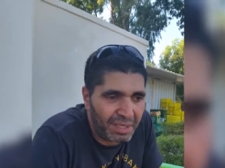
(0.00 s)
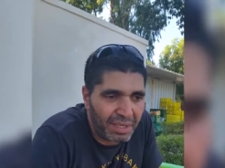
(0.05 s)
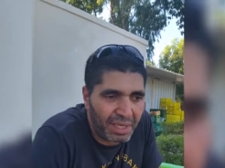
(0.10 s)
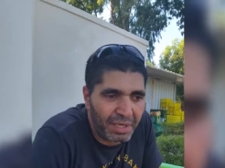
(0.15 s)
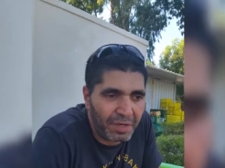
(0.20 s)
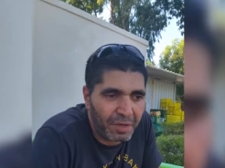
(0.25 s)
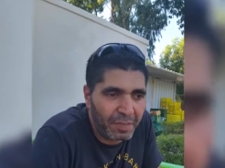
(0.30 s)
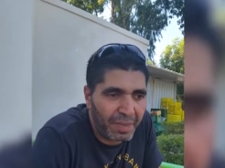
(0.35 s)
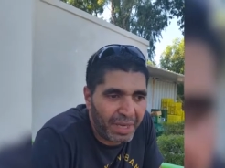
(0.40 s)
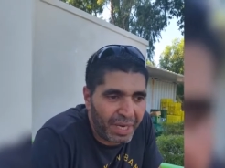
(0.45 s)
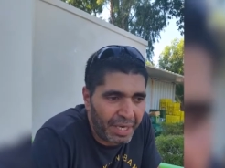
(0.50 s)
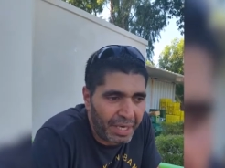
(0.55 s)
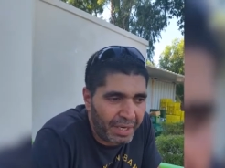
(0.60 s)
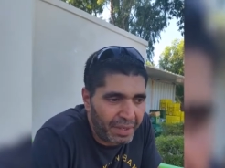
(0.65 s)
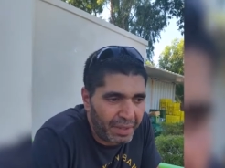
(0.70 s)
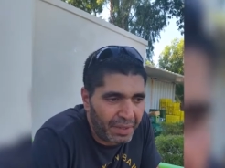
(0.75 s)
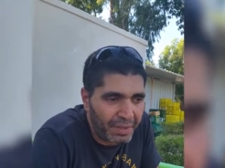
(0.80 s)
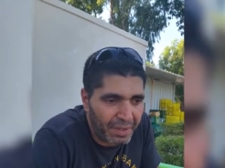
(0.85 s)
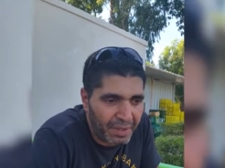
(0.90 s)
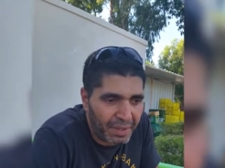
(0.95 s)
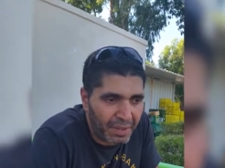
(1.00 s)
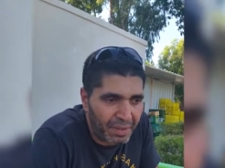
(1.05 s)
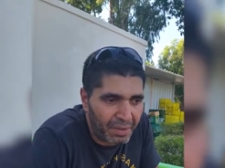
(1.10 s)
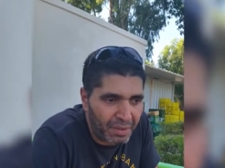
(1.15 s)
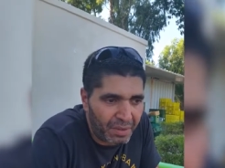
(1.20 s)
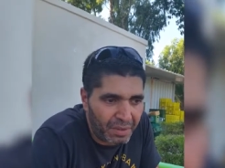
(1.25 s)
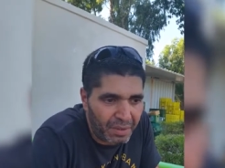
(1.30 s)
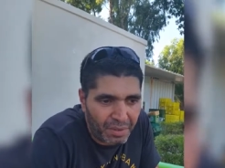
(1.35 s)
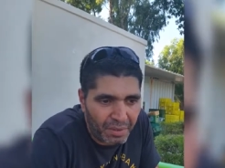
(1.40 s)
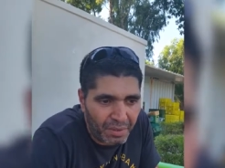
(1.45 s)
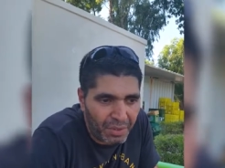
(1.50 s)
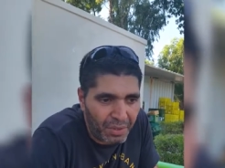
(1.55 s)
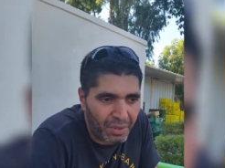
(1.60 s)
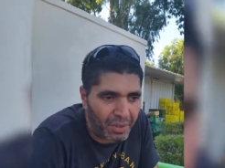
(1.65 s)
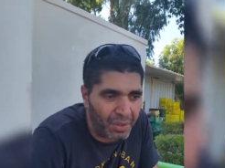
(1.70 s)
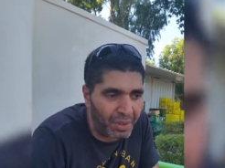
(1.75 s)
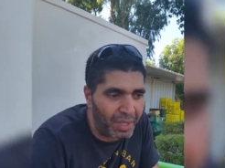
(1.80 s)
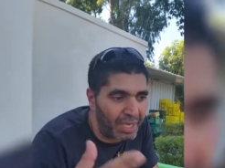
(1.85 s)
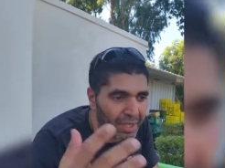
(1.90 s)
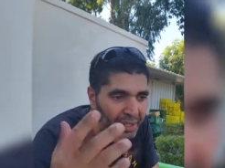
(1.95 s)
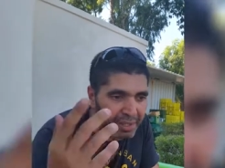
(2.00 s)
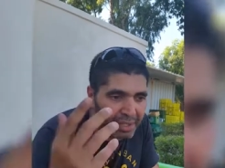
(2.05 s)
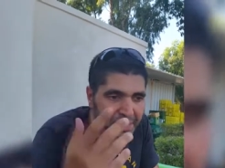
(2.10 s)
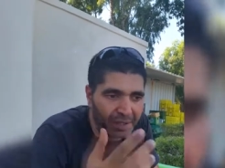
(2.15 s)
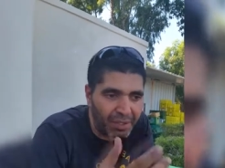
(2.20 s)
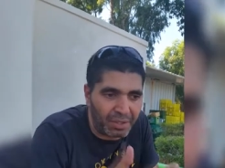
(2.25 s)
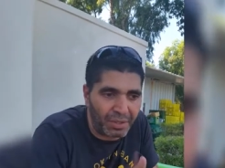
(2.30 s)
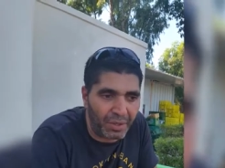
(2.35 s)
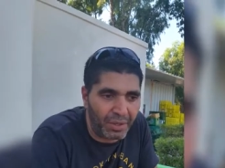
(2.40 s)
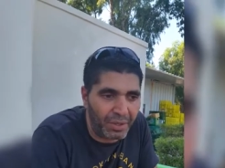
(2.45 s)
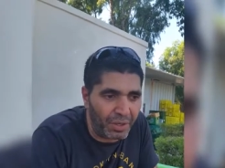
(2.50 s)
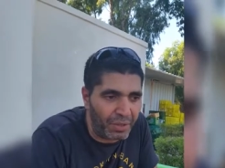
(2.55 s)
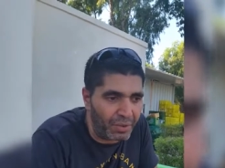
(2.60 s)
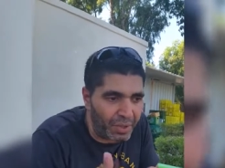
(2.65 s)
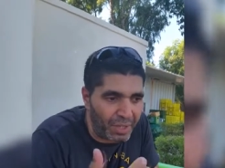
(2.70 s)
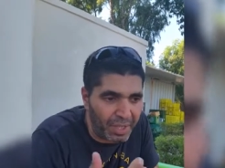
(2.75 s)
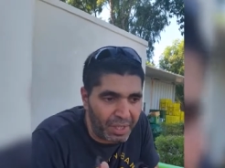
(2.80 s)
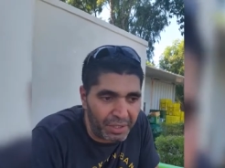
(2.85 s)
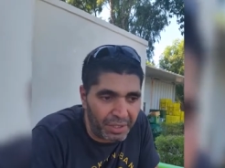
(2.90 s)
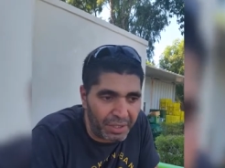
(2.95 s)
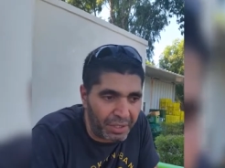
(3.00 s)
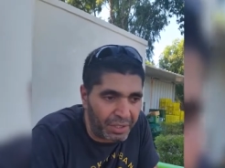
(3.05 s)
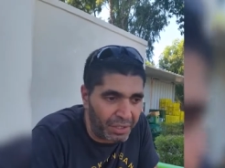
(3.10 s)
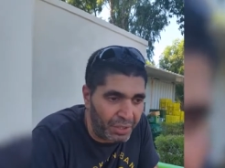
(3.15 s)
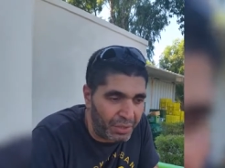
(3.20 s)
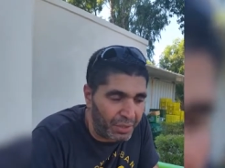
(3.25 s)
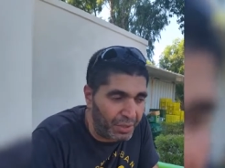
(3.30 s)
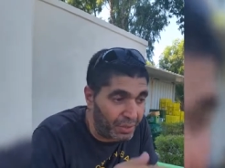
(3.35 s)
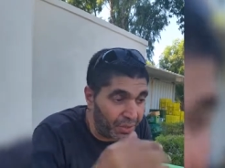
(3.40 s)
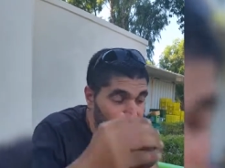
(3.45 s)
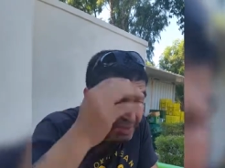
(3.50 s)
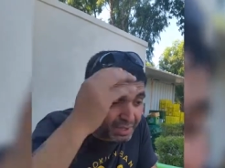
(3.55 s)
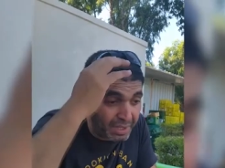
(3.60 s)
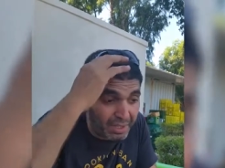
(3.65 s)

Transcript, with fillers: Year by year, you heard the story, you heard the news.